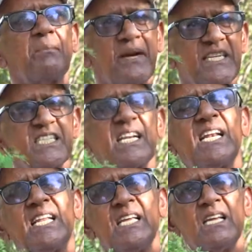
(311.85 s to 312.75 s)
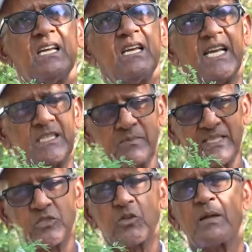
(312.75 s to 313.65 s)
Medicinally, as
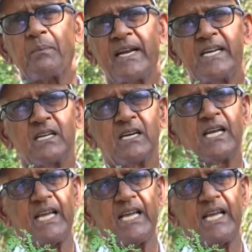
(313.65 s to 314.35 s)
mosquito repellent,